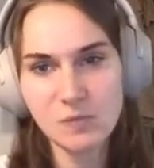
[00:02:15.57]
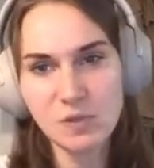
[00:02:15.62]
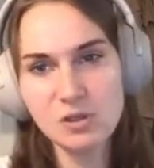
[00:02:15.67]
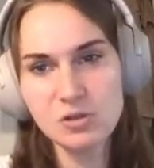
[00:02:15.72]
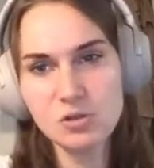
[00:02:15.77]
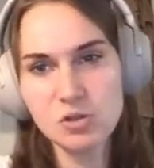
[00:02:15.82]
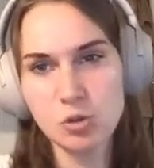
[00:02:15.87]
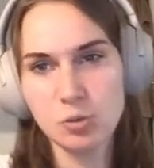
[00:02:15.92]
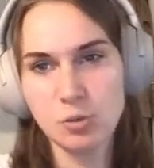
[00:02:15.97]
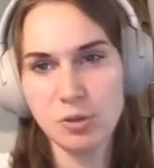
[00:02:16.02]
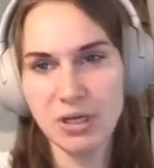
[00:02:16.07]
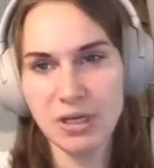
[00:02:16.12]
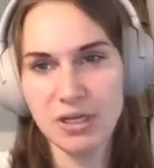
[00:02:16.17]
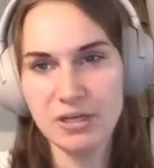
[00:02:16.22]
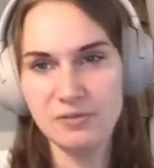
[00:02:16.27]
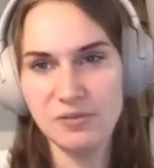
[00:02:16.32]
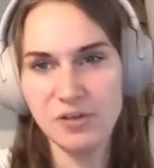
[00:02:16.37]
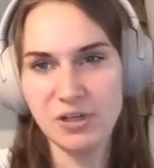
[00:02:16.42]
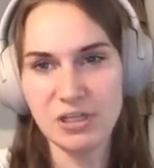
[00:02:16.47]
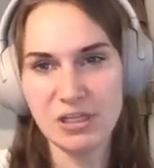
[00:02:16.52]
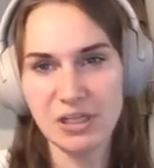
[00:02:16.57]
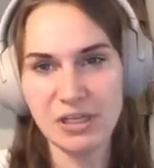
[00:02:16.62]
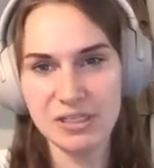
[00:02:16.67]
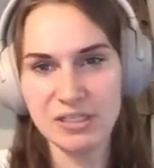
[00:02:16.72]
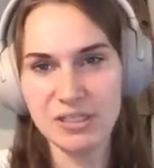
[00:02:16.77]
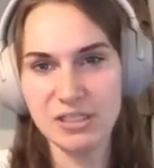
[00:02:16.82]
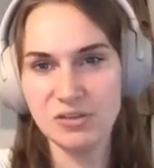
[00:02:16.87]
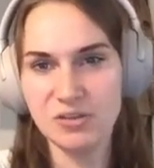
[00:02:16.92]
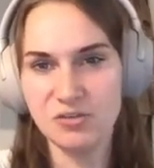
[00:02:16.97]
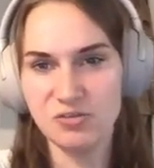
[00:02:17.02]
So we're kind of
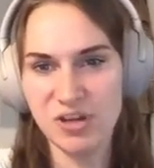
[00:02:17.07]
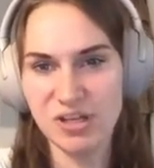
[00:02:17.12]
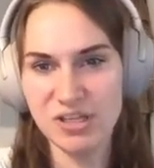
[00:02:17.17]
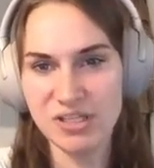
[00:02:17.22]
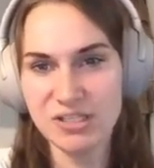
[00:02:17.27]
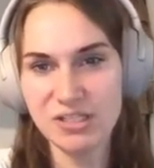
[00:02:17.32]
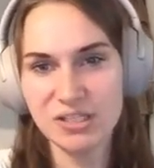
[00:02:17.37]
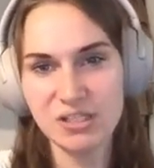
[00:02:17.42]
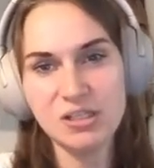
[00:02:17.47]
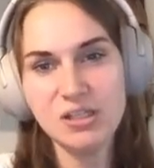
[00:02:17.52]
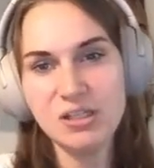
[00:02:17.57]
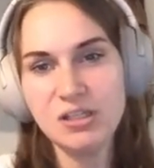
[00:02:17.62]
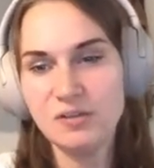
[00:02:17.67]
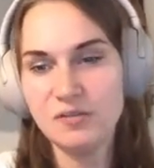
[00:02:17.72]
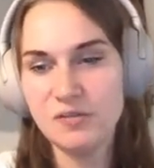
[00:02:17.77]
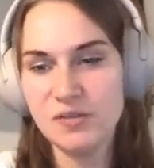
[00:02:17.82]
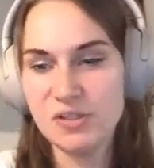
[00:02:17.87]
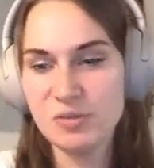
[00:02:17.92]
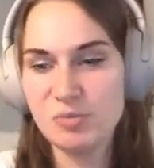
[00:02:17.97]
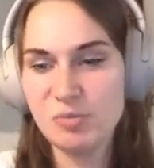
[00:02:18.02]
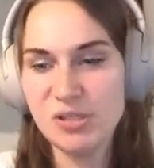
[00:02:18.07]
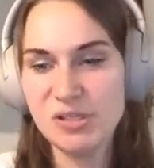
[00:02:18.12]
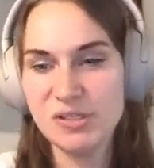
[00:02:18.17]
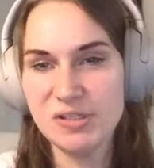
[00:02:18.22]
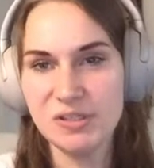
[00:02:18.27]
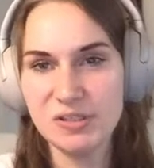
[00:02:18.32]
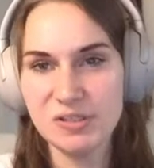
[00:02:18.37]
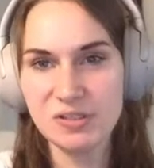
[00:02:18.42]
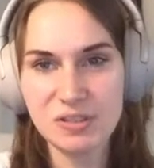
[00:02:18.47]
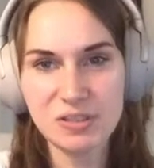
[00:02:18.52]
neglecting the rest of these
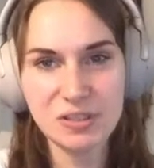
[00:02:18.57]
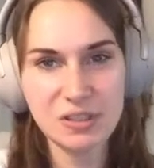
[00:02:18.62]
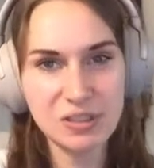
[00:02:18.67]
pieces.